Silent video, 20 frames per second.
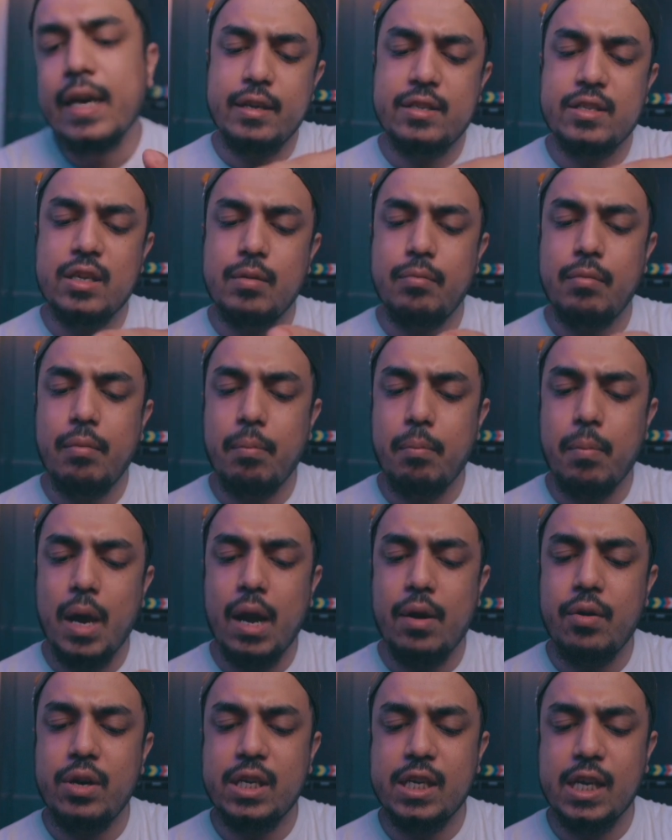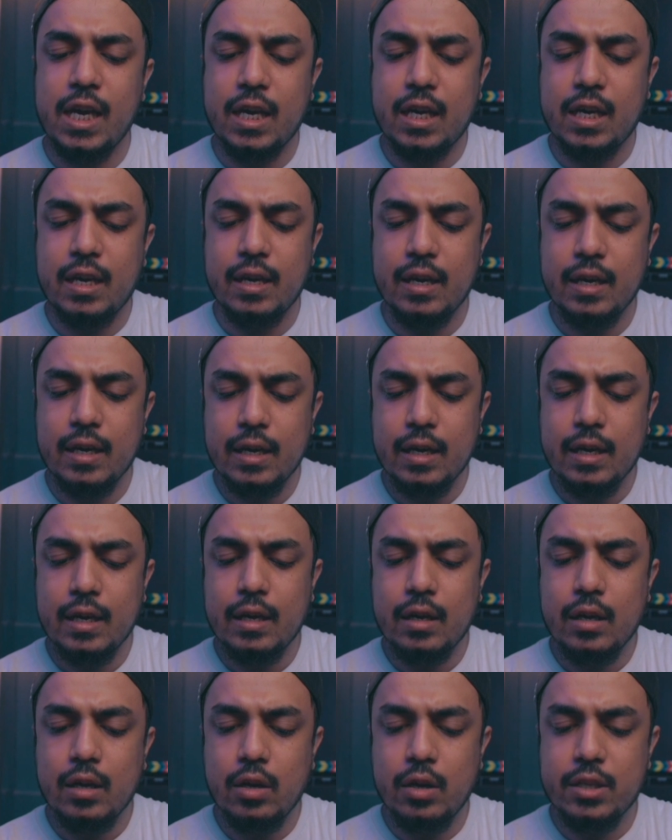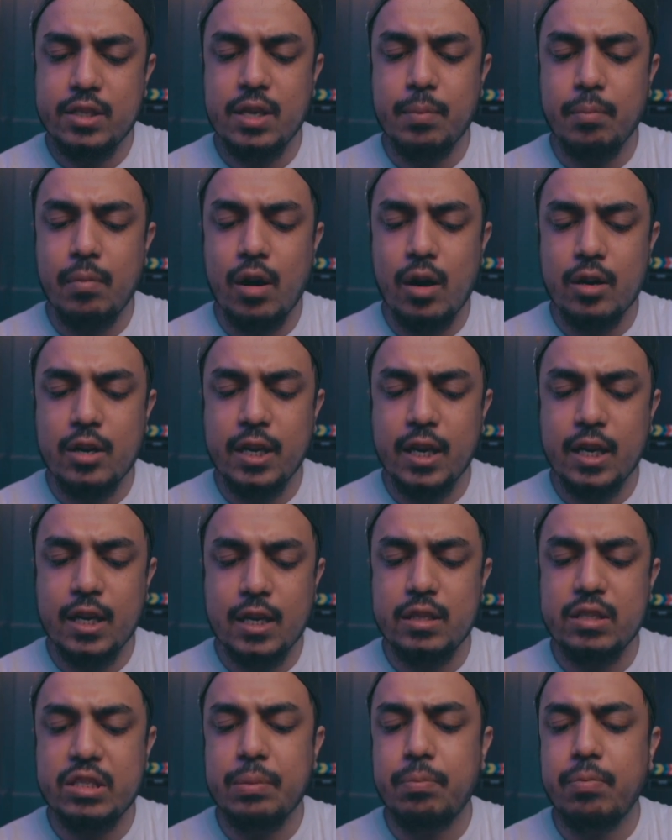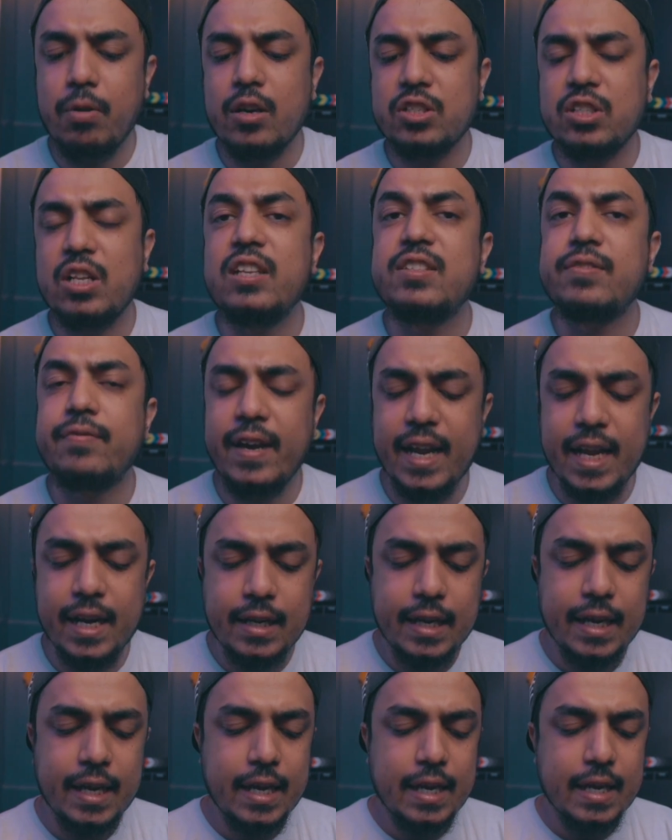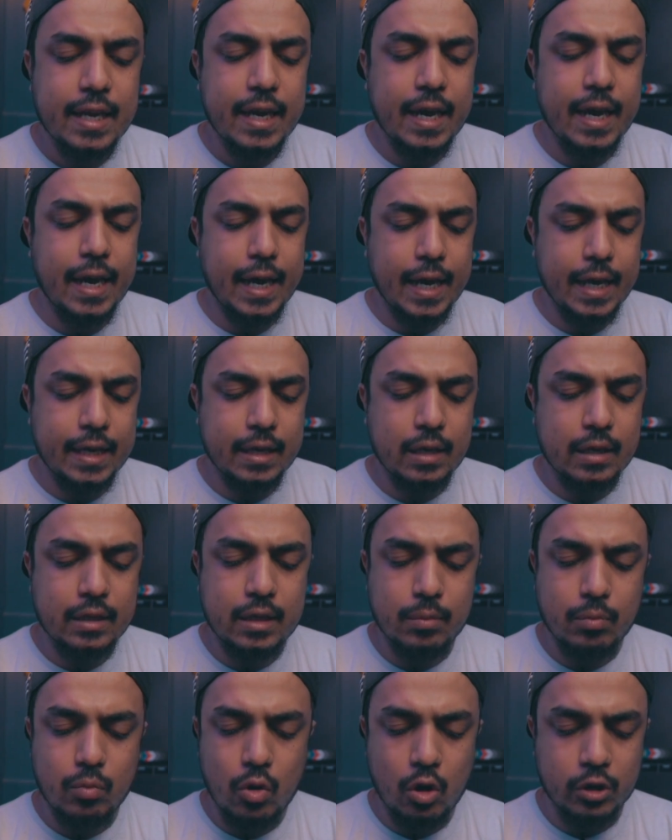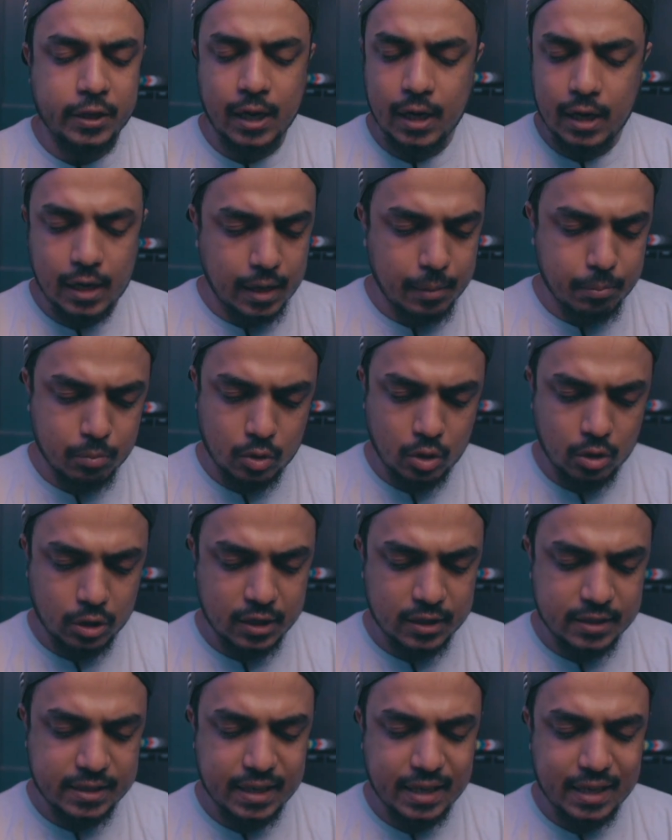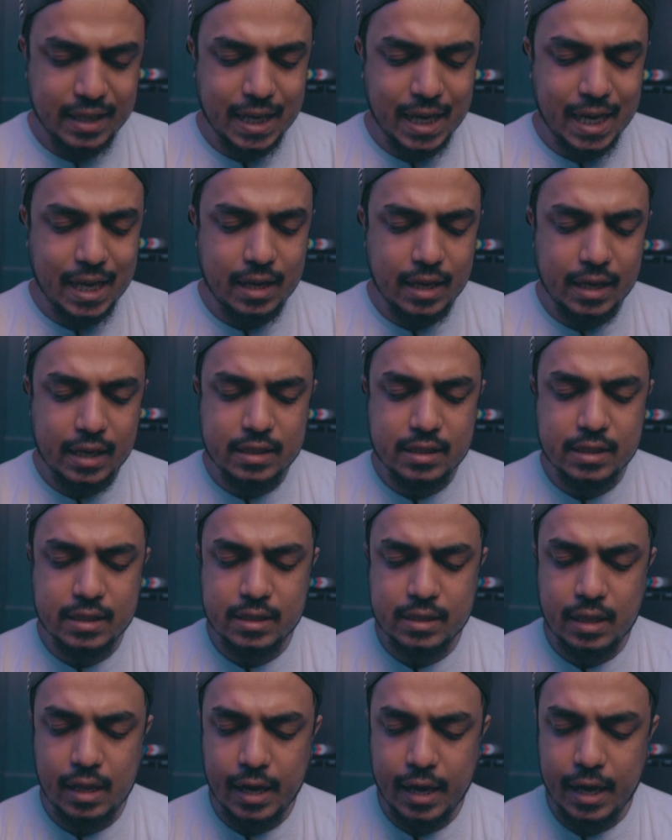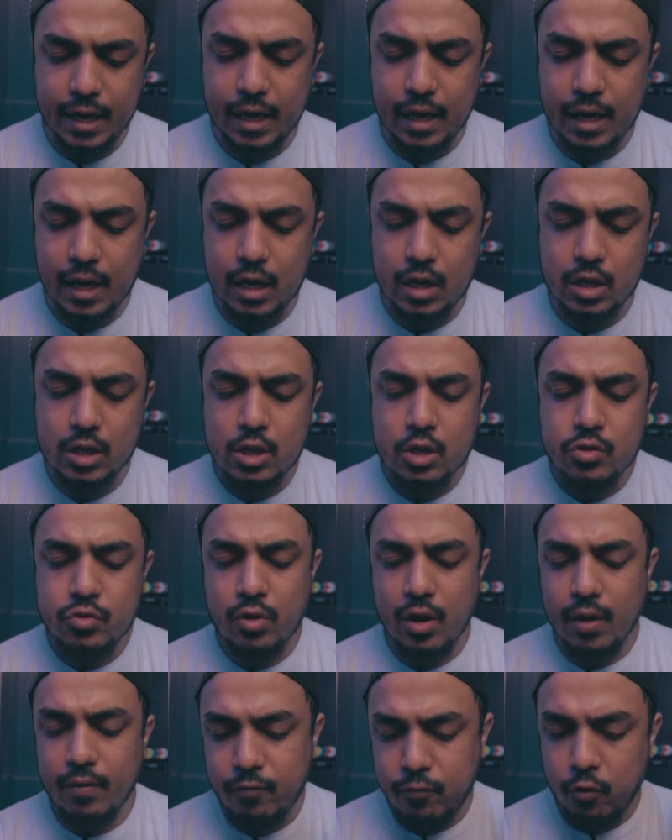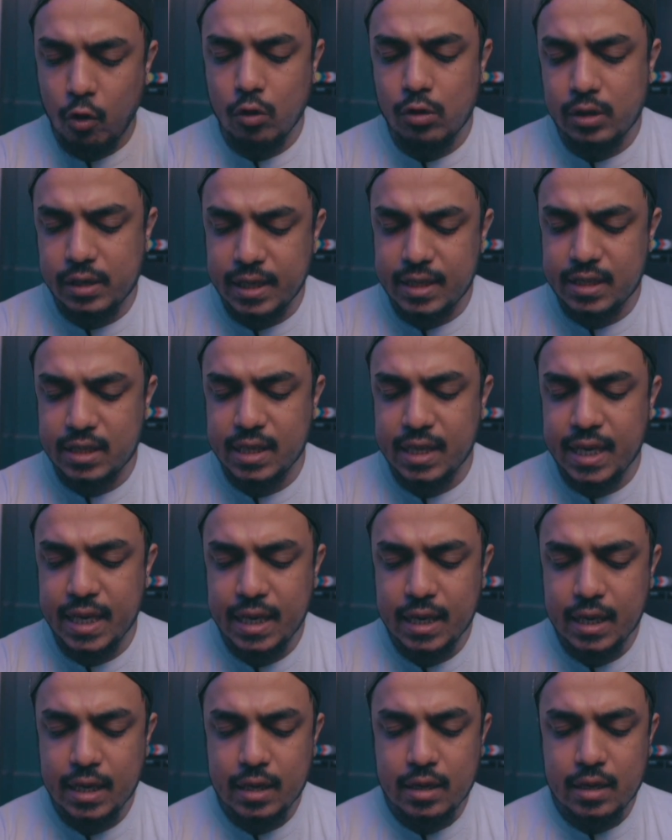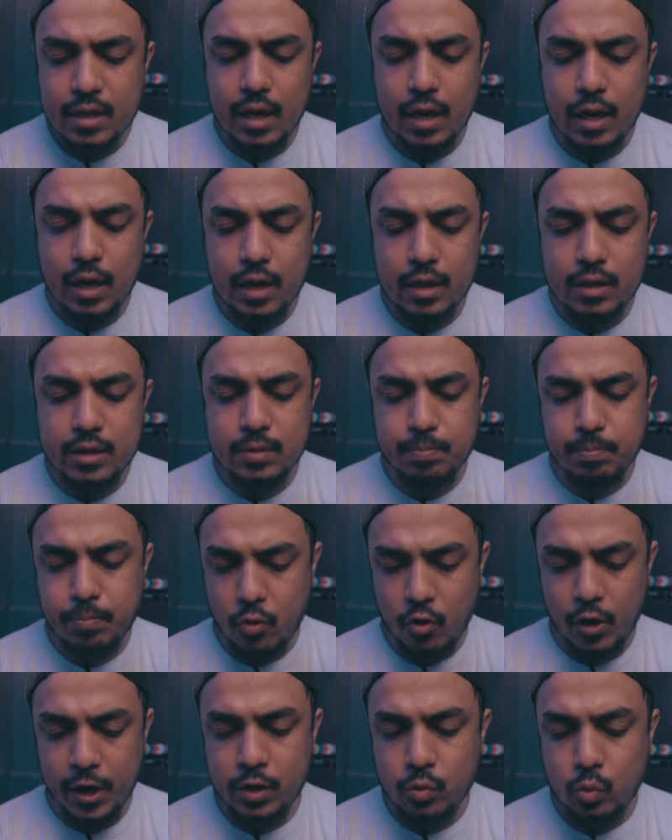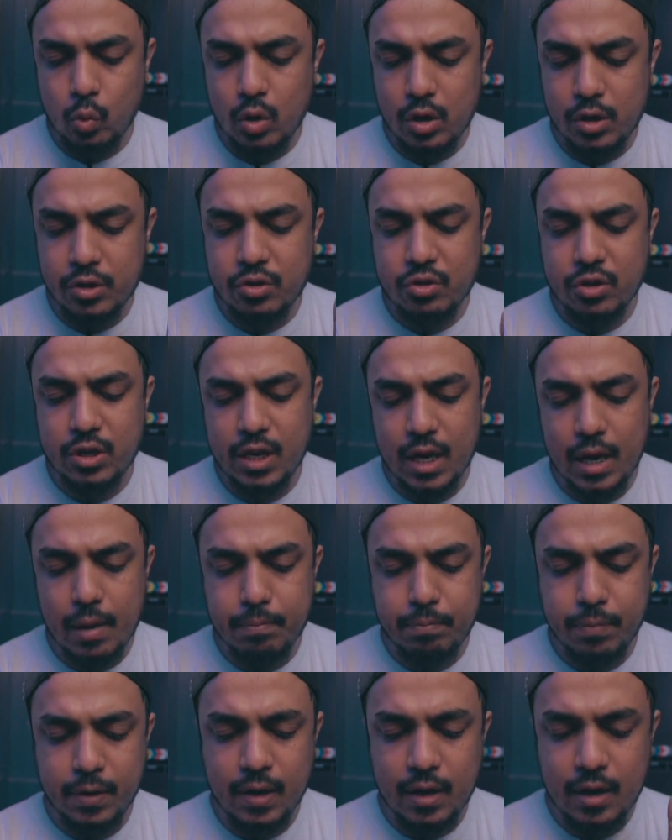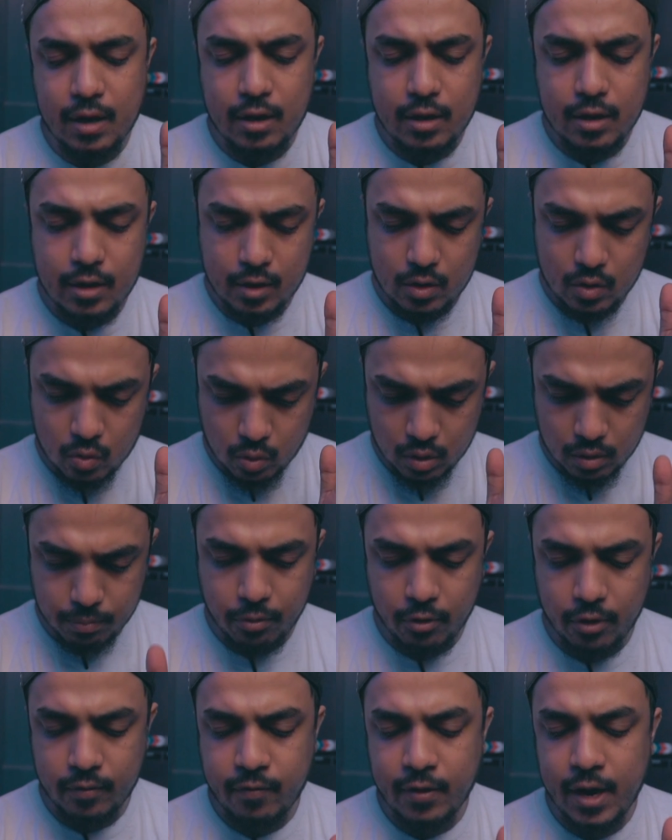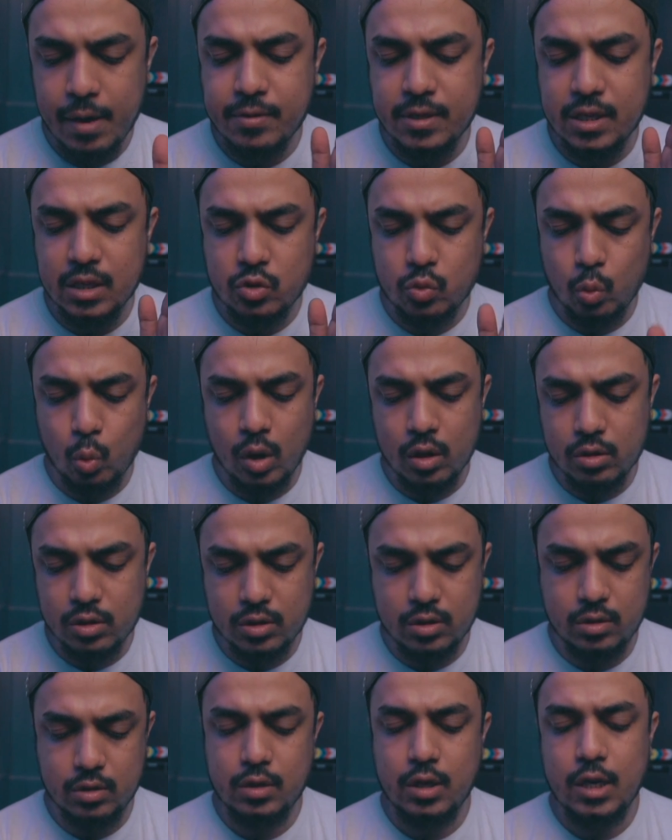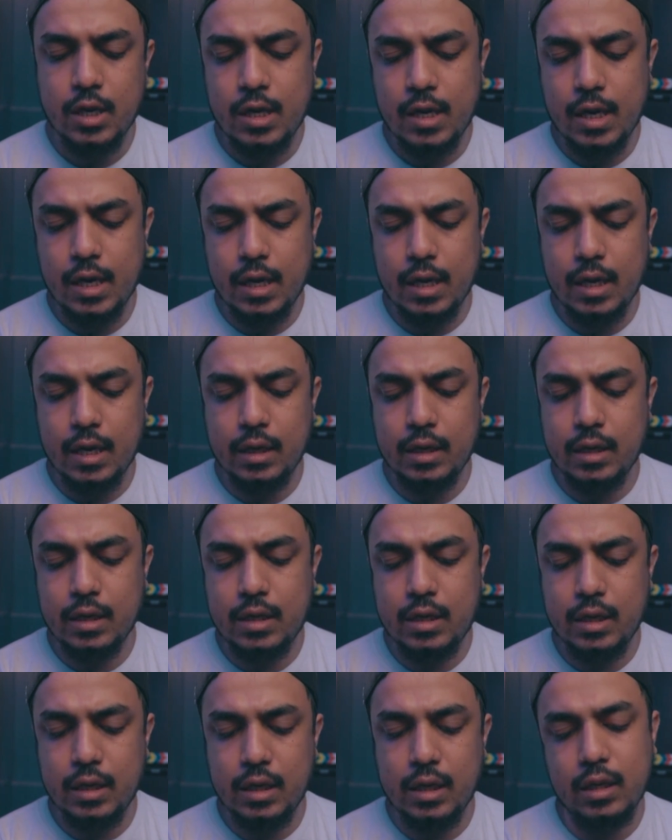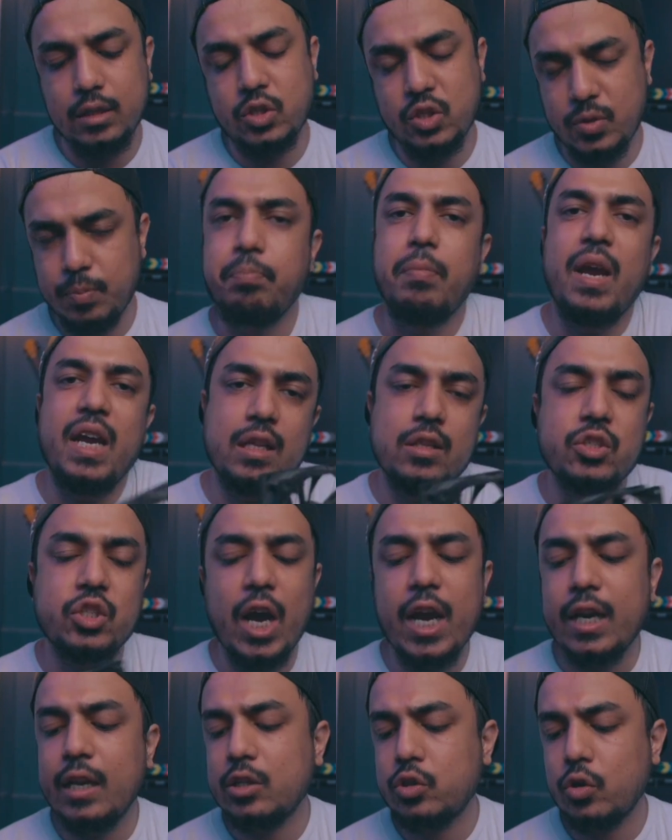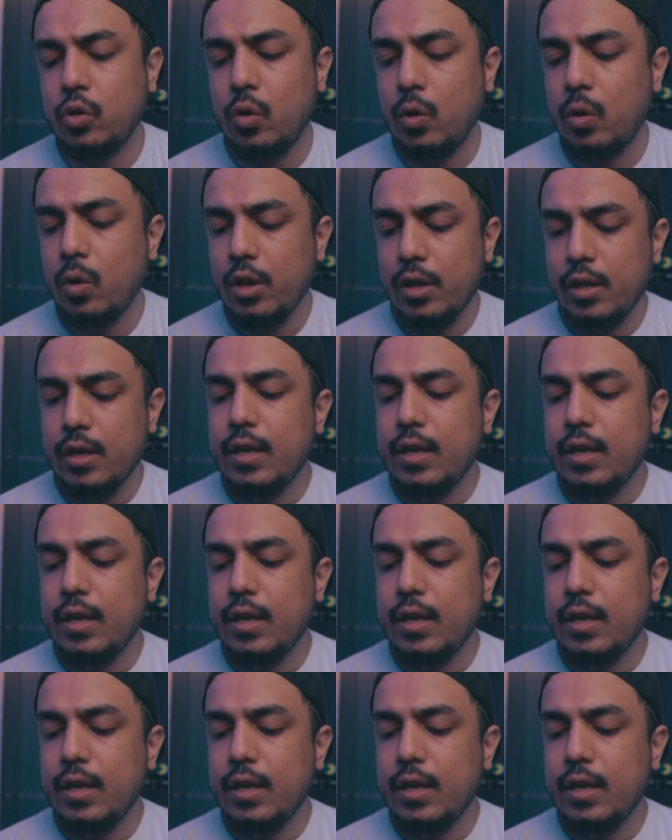it's a Maritech, it's a Martech DC brushless fan, and the model, I'm not gonna say that, it's like 12 volt DC, 0.13 ampere, 1.56 watt, and it's made in China. So